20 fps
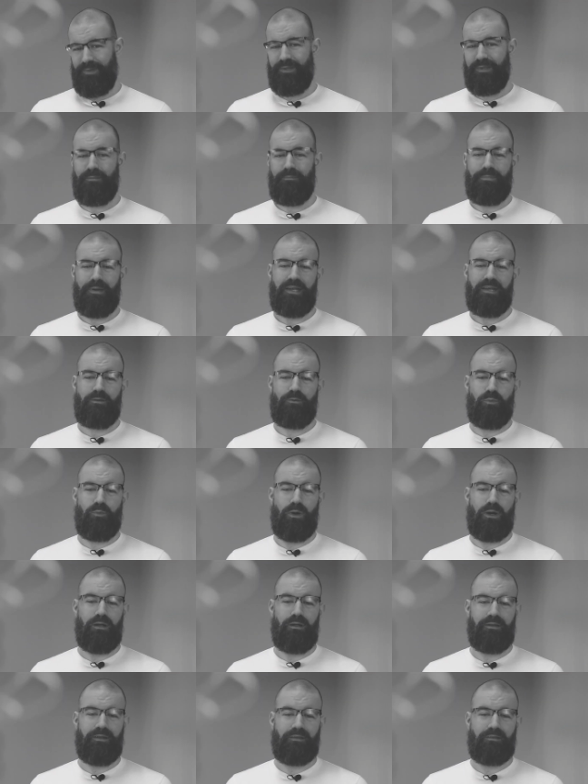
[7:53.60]
The Embedded
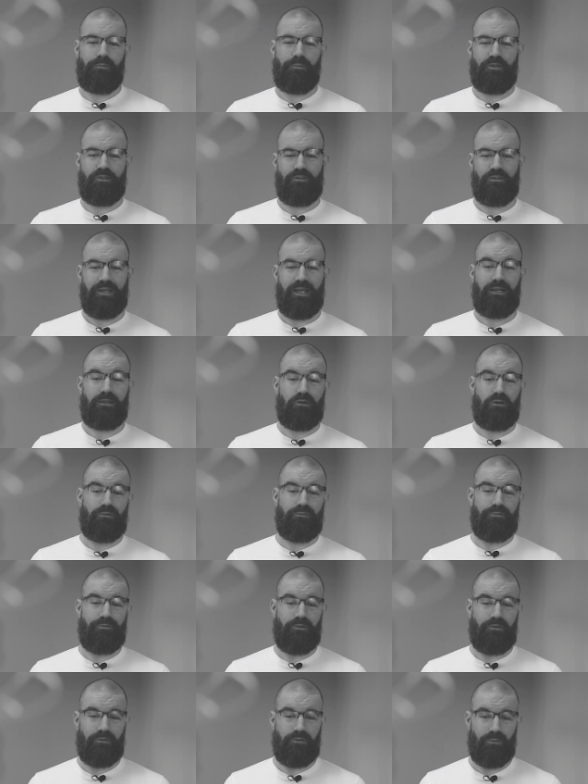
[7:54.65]
World Exhibition and
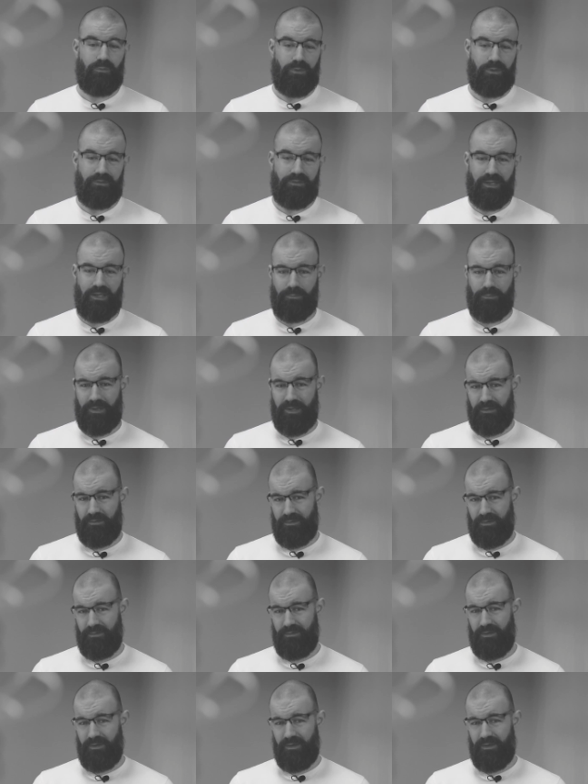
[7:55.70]
Conference will take place
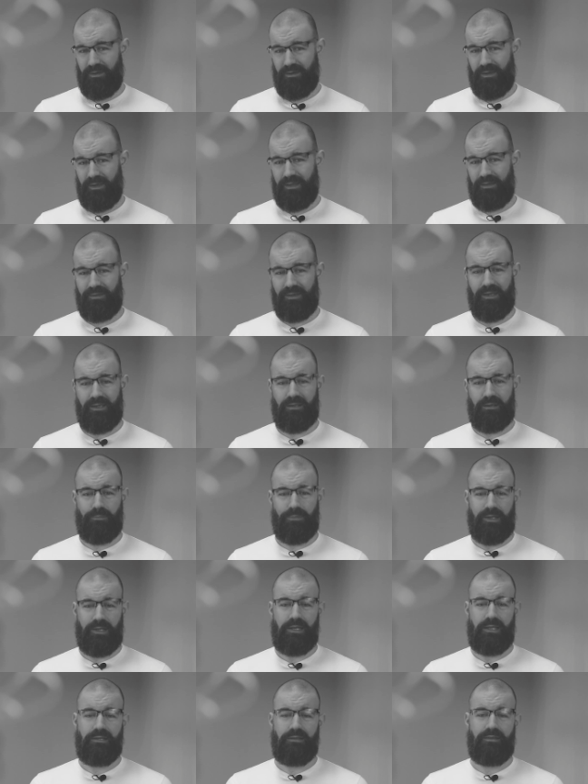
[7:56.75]
this year as a
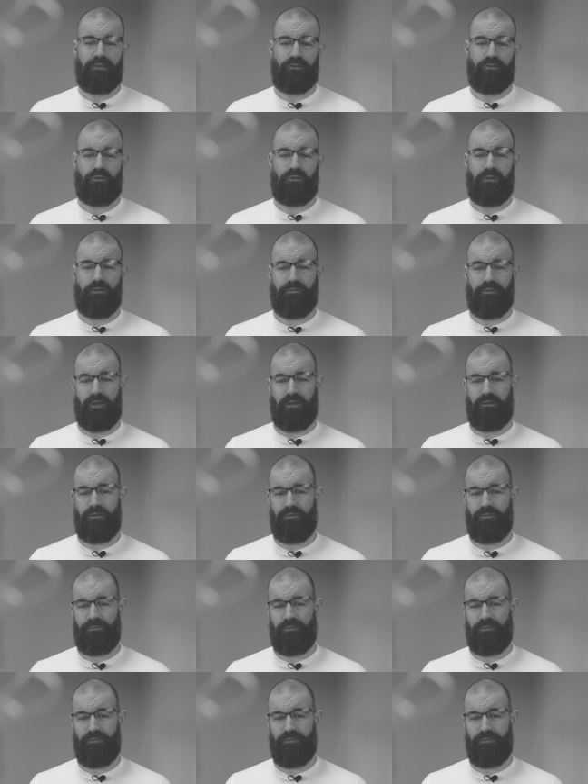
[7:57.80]
completely digital event